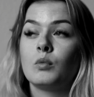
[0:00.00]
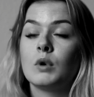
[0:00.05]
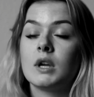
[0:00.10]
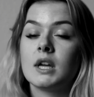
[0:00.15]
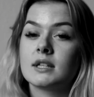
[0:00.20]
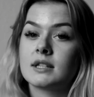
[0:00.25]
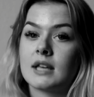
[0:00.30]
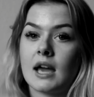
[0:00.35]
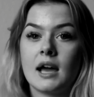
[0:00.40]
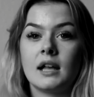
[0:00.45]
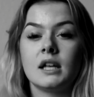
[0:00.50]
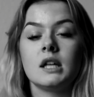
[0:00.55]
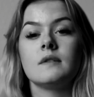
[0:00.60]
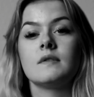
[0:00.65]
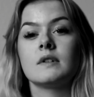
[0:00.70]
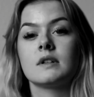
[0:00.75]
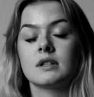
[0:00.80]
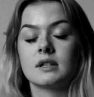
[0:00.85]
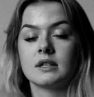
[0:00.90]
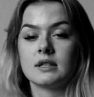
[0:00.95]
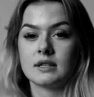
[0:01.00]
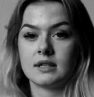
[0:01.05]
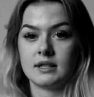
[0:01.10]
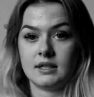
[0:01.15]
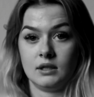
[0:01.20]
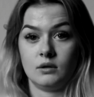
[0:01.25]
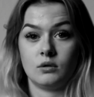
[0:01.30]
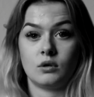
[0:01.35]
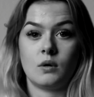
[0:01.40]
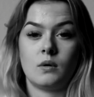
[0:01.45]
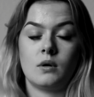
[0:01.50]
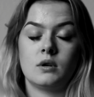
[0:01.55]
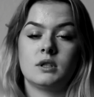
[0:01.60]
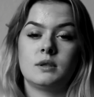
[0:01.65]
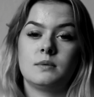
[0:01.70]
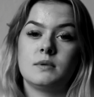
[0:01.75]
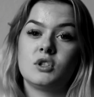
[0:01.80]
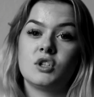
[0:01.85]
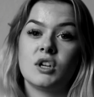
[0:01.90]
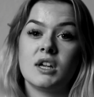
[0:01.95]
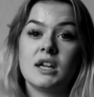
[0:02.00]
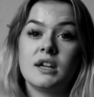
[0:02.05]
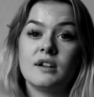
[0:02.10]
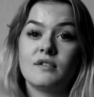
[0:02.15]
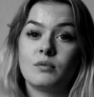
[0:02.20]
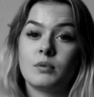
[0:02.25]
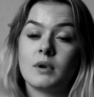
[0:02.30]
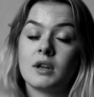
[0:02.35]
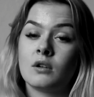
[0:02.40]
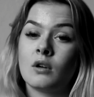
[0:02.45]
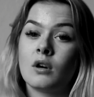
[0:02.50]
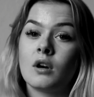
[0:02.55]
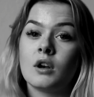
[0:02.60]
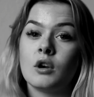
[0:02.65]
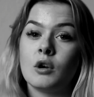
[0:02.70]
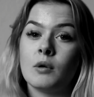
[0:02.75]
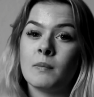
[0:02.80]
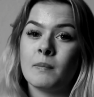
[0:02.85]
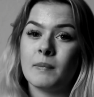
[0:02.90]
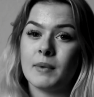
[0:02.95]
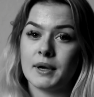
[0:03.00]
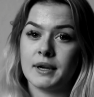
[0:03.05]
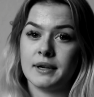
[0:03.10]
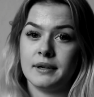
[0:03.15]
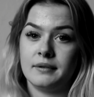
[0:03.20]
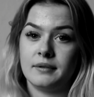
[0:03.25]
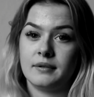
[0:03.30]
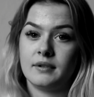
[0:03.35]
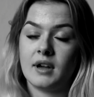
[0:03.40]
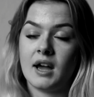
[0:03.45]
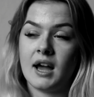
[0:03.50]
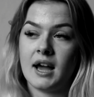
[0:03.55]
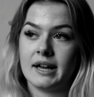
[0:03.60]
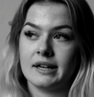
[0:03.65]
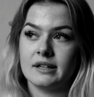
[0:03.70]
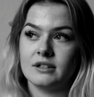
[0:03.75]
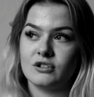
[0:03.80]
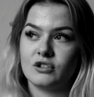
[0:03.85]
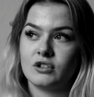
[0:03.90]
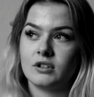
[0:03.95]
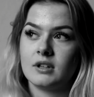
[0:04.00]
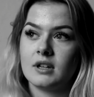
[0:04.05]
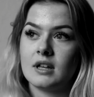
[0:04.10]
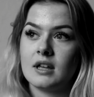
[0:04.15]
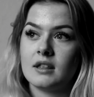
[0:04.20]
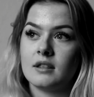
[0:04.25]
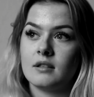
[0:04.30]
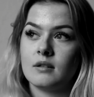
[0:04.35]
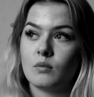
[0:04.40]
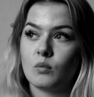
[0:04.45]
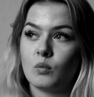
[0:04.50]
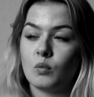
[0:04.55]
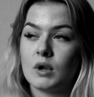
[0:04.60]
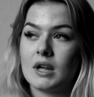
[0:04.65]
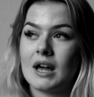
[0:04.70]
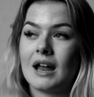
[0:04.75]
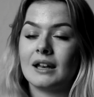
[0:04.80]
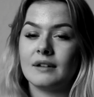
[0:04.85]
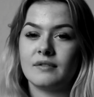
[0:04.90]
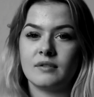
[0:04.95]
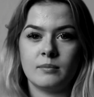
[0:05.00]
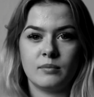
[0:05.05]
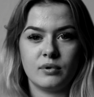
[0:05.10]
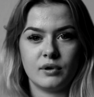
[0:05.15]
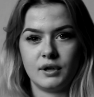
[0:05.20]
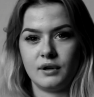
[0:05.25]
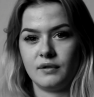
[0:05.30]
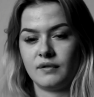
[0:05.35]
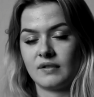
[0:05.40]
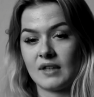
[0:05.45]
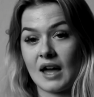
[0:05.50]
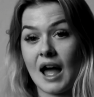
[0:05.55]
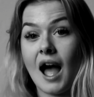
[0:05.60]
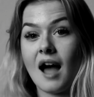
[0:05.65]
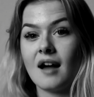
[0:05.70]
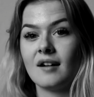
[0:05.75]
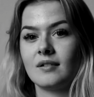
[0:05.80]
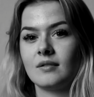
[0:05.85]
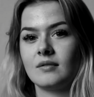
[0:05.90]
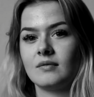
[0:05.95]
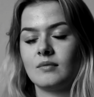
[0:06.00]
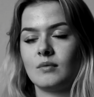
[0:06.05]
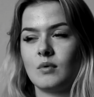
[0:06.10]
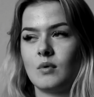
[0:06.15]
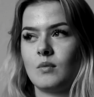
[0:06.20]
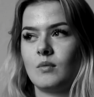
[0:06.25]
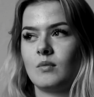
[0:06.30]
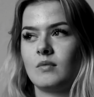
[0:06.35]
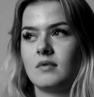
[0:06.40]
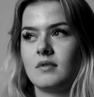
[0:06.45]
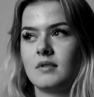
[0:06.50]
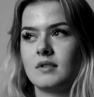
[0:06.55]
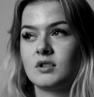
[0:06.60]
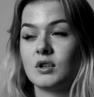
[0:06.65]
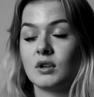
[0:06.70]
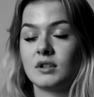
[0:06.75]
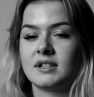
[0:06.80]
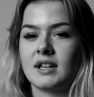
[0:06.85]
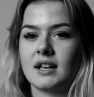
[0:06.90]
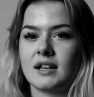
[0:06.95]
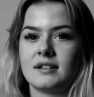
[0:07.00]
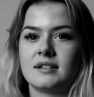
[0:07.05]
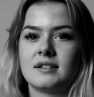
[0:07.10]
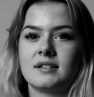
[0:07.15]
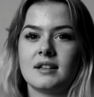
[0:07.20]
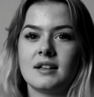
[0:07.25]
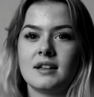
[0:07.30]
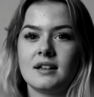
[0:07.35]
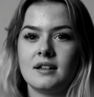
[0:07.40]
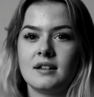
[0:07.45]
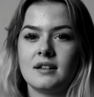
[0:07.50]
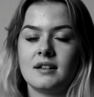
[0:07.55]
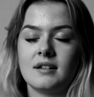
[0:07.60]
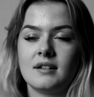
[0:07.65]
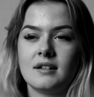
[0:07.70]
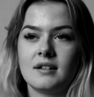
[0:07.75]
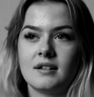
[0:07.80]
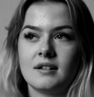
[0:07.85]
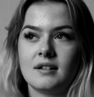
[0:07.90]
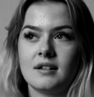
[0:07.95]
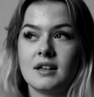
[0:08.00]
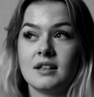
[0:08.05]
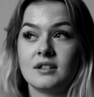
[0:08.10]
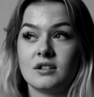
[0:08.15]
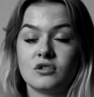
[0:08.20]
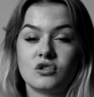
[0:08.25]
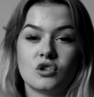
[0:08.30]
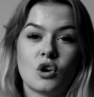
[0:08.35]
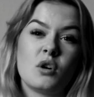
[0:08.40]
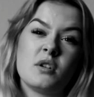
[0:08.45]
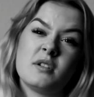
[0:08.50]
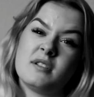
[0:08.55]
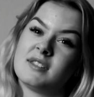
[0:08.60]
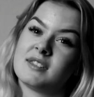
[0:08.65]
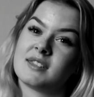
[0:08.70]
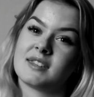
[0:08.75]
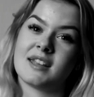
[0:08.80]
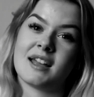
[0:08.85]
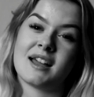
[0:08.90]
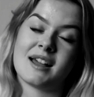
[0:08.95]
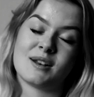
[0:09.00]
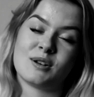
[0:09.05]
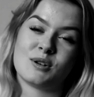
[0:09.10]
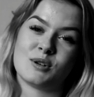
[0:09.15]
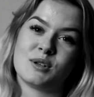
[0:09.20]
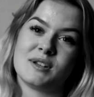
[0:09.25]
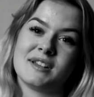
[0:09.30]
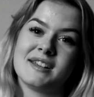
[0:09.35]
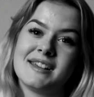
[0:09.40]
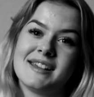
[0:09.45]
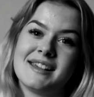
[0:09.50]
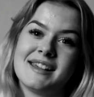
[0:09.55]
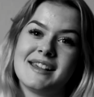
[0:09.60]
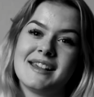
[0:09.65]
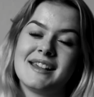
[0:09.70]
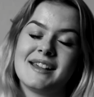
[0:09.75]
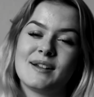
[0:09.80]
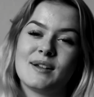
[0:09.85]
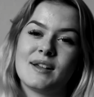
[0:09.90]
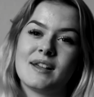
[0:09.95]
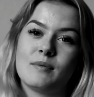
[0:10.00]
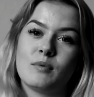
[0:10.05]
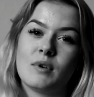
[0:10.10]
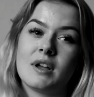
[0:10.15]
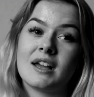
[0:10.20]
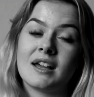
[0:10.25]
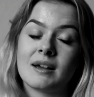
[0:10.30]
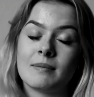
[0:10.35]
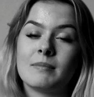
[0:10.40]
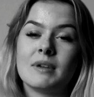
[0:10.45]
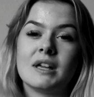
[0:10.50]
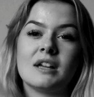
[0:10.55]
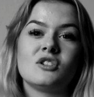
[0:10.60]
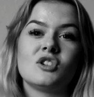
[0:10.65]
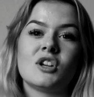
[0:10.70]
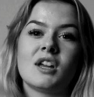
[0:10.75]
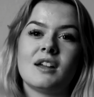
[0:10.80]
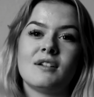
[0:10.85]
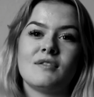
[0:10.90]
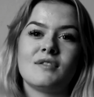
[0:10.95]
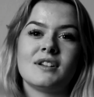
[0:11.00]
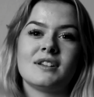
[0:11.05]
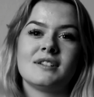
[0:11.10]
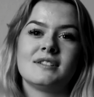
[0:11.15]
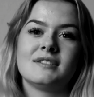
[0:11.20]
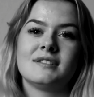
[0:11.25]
we as care leavers can still go on to achieve. We're not a number. And we are living proof that success is a choice and it can be achieved.